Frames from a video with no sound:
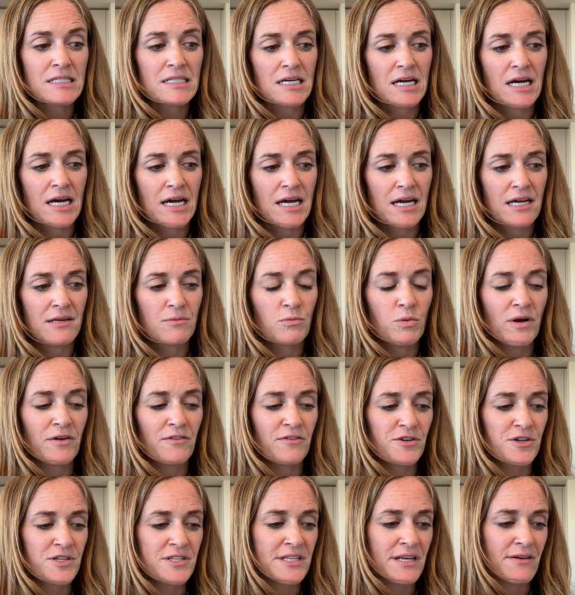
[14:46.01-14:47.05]
I had one
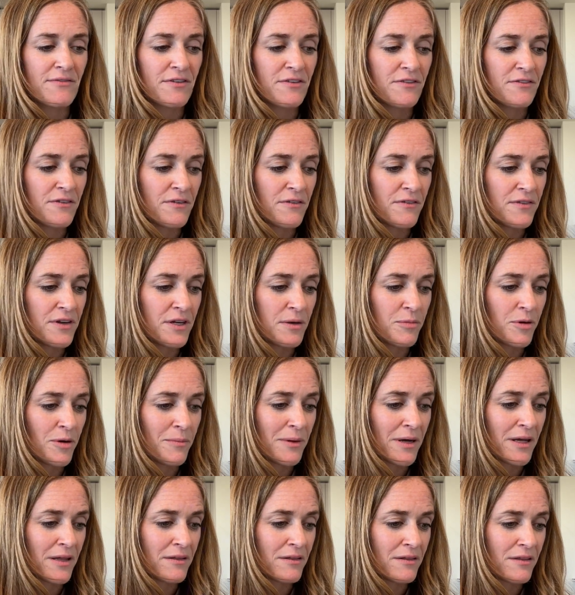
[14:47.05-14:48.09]
for 750 per
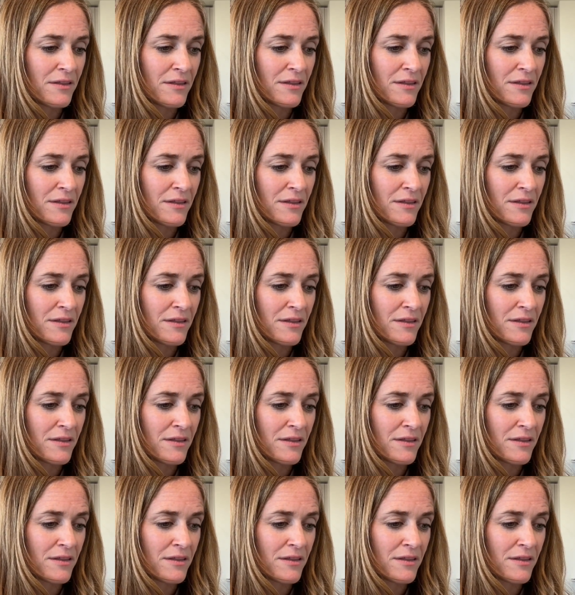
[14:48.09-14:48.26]
month.